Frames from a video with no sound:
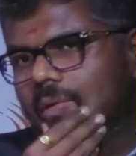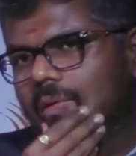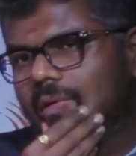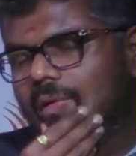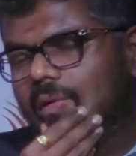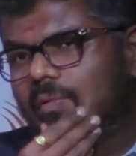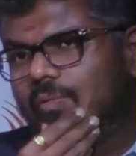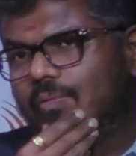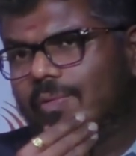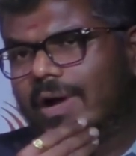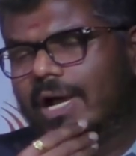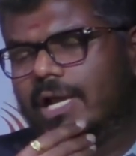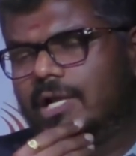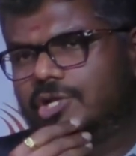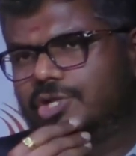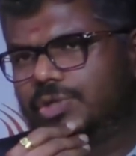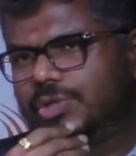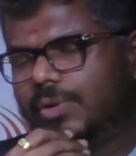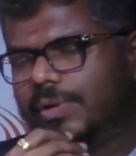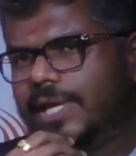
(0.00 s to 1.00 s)
While
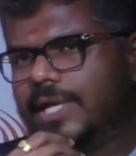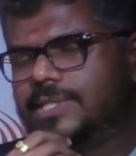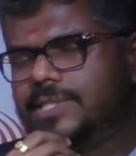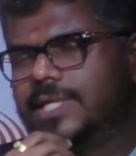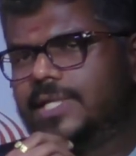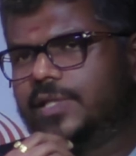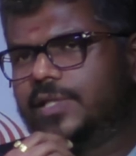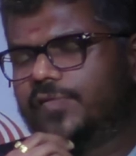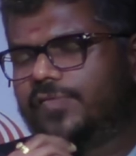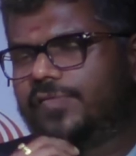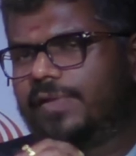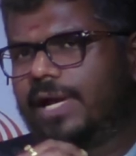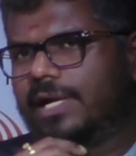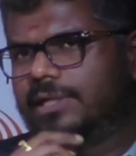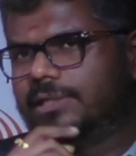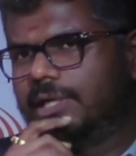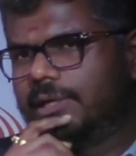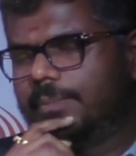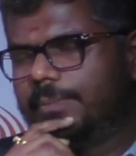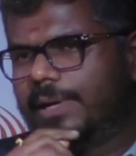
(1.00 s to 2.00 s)
showcasing the fact
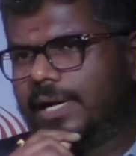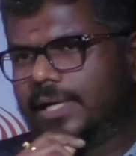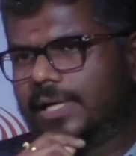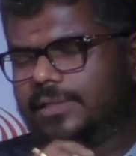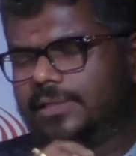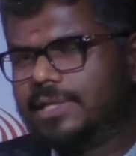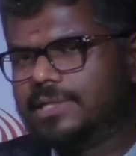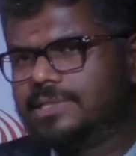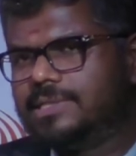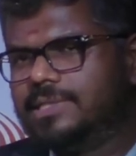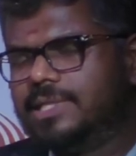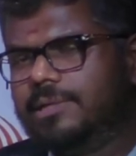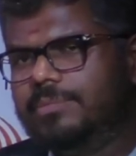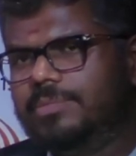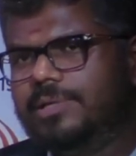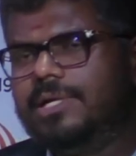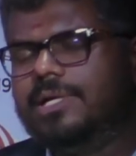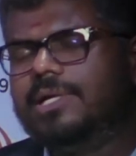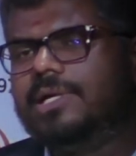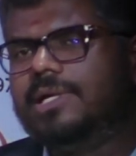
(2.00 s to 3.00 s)
that Bharat has the
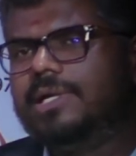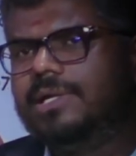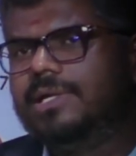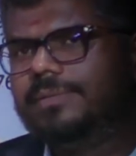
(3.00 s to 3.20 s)
ability